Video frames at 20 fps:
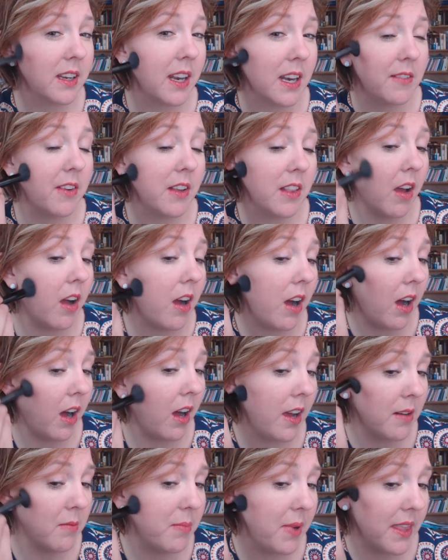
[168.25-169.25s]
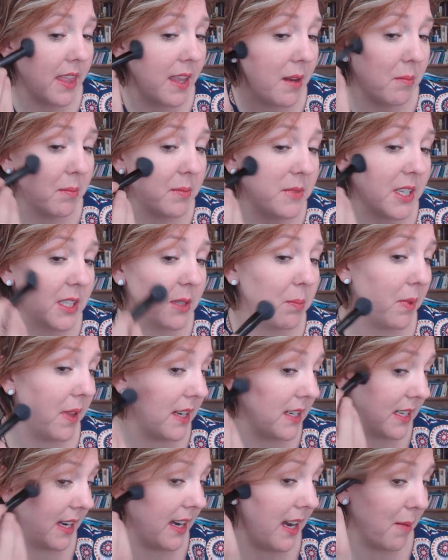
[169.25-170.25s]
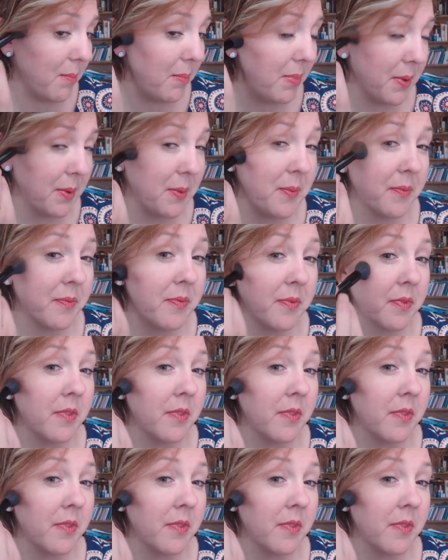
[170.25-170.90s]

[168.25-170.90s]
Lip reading: kind of a lot on, but then just blend it up.